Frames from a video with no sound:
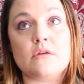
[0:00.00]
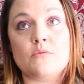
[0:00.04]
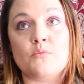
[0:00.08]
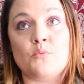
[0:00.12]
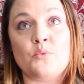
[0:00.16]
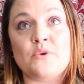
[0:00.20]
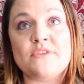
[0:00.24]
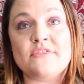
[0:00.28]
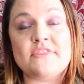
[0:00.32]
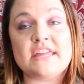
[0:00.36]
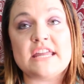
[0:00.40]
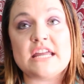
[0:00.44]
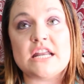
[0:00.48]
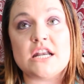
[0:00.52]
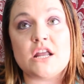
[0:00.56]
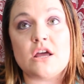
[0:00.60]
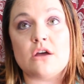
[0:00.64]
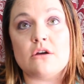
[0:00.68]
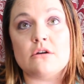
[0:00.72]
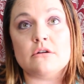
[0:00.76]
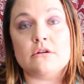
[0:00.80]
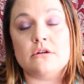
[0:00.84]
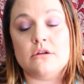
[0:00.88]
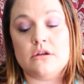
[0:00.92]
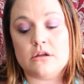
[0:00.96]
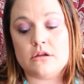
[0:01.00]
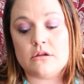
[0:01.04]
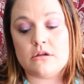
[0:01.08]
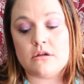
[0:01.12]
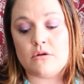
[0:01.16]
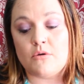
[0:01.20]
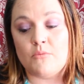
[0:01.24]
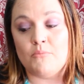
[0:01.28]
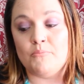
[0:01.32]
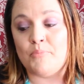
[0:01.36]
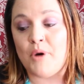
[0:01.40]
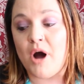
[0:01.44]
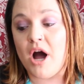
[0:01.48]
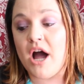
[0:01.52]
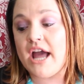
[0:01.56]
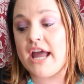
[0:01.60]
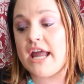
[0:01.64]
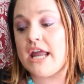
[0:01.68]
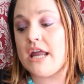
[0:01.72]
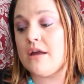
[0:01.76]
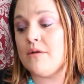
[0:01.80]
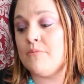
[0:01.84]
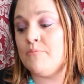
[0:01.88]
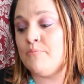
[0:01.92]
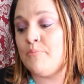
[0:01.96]
within,
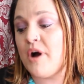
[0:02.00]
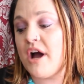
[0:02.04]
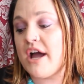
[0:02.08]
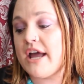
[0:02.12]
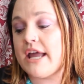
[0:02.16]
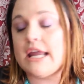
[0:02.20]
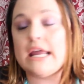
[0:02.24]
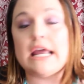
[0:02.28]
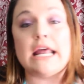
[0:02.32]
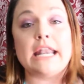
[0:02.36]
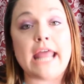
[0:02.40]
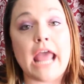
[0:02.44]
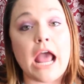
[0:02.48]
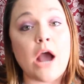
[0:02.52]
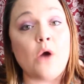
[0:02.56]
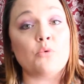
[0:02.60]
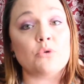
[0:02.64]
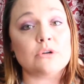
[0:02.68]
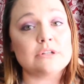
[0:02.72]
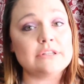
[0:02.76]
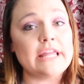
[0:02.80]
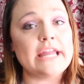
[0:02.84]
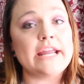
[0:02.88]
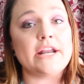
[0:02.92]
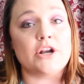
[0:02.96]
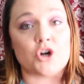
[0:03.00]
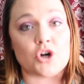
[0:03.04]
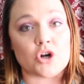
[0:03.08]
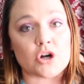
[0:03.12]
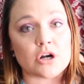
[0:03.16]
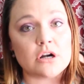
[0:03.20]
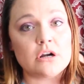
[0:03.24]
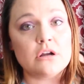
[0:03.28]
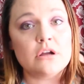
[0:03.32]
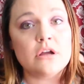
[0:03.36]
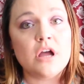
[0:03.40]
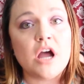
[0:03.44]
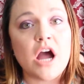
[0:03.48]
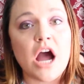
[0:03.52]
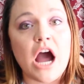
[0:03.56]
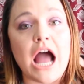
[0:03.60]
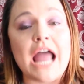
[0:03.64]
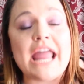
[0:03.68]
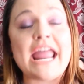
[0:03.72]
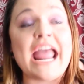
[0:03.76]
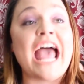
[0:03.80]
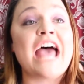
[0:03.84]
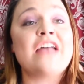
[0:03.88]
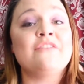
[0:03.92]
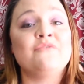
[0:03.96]
by an hour later,
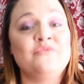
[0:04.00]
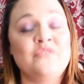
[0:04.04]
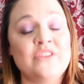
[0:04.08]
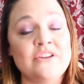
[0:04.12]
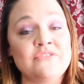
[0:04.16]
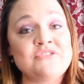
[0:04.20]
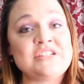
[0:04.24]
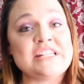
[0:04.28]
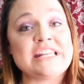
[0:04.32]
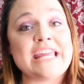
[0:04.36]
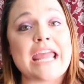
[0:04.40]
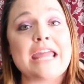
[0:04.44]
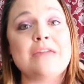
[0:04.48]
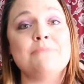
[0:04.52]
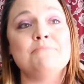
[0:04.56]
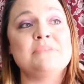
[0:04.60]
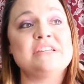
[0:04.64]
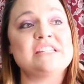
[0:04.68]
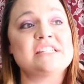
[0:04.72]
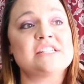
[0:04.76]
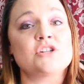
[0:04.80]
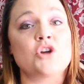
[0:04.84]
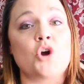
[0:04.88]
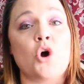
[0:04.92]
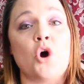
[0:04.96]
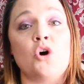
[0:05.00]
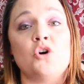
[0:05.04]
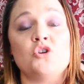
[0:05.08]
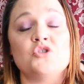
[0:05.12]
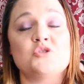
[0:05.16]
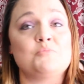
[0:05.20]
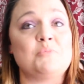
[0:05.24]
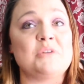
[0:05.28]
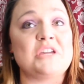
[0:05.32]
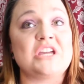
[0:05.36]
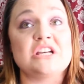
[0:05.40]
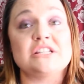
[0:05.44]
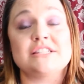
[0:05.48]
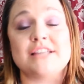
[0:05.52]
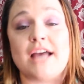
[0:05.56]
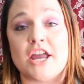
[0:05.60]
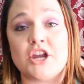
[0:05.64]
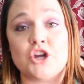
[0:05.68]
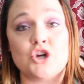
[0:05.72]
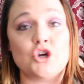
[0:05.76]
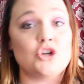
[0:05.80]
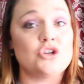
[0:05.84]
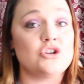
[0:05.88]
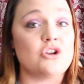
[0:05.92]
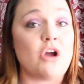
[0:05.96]
I had 58 missed calls because I
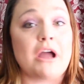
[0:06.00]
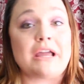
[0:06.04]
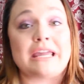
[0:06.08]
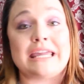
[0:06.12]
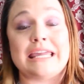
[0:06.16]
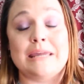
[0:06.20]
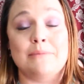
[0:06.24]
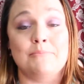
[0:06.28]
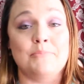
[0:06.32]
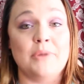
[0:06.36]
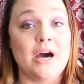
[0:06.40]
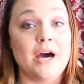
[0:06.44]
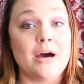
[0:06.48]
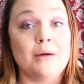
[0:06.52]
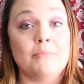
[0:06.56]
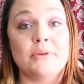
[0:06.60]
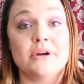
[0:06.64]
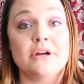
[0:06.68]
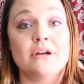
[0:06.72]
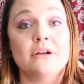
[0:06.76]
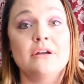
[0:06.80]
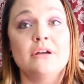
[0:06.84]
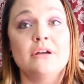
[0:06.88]
could not keep up.